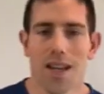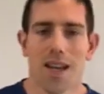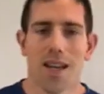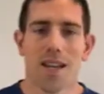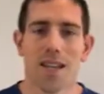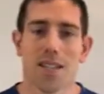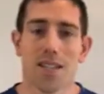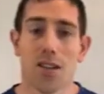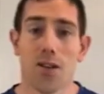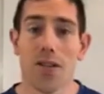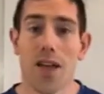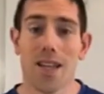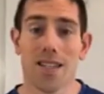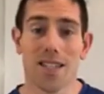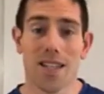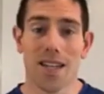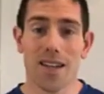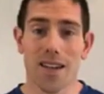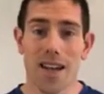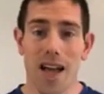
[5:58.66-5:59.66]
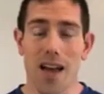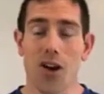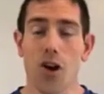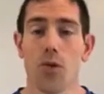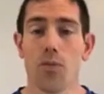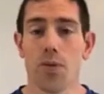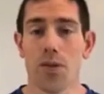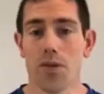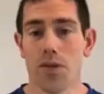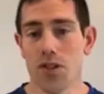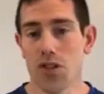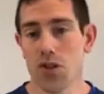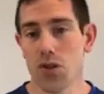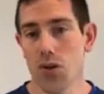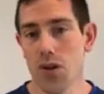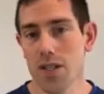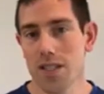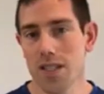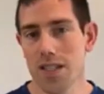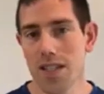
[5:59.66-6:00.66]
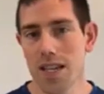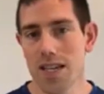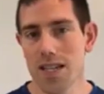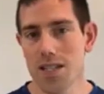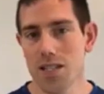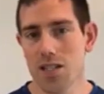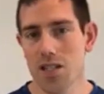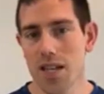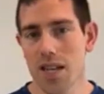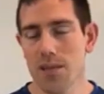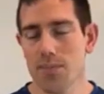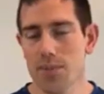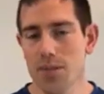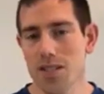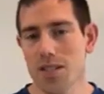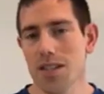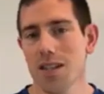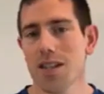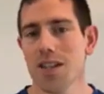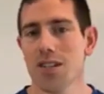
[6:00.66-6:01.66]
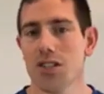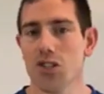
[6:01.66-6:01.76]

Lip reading: So that's it. I hope you enjoyed today's tips.